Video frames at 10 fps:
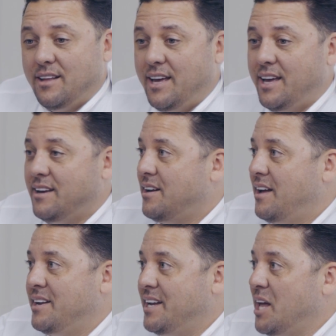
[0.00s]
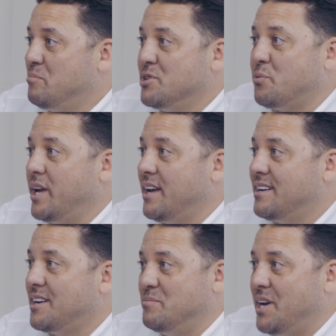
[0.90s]
Hey, I need help this
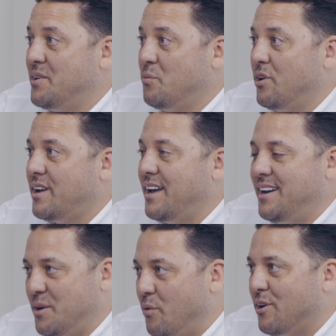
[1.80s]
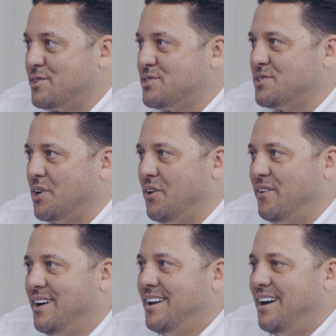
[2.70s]
weekend. Come down and work. And he works.
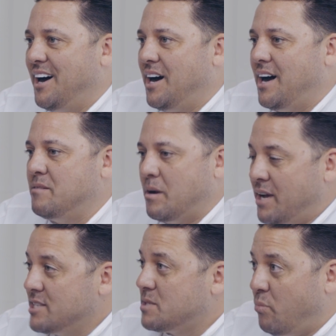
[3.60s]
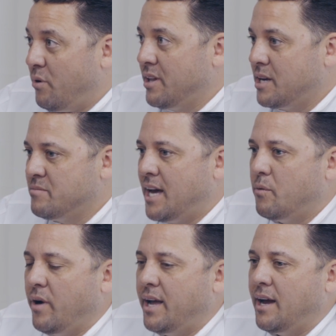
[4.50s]
So I'm not spoiling them
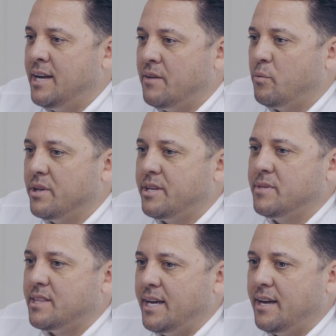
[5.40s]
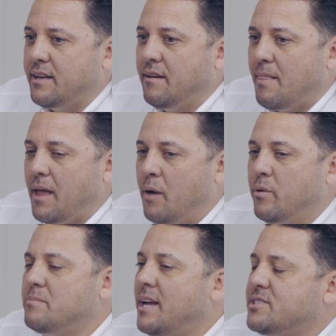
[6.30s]
that way. I never want them to think. I
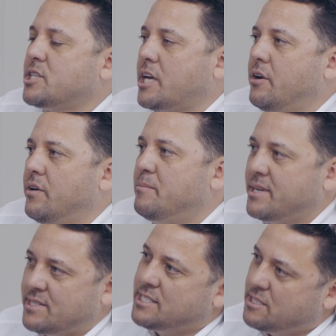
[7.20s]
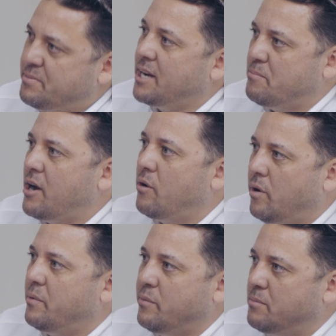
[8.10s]
want them to have security because that's as being a parent
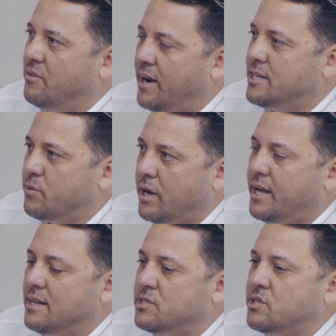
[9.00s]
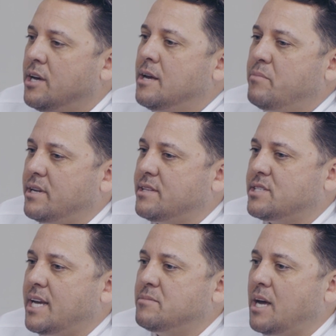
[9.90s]
what we want to provide to our kids. But at the
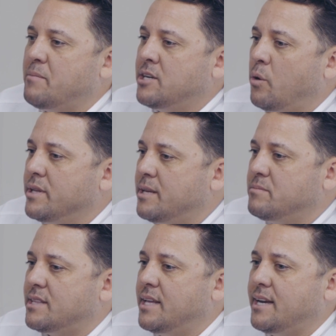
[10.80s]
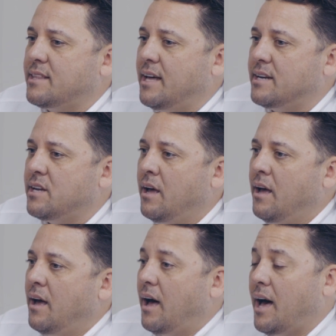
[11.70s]
same time, I don't want them to think that
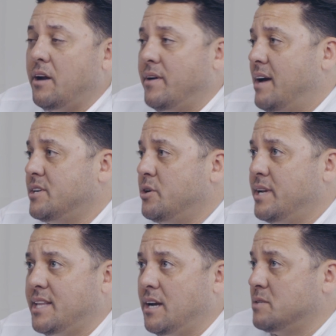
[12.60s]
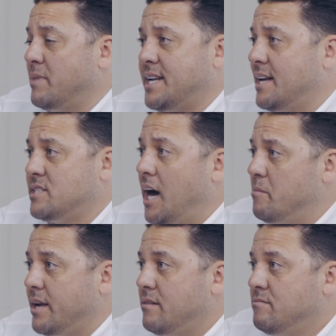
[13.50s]
I don't have to do anything because my dad's
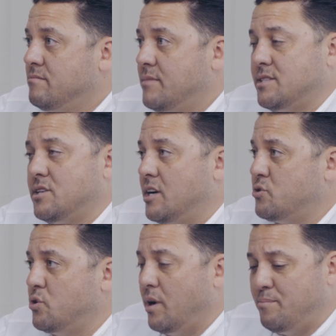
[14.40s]
got me. That's not true.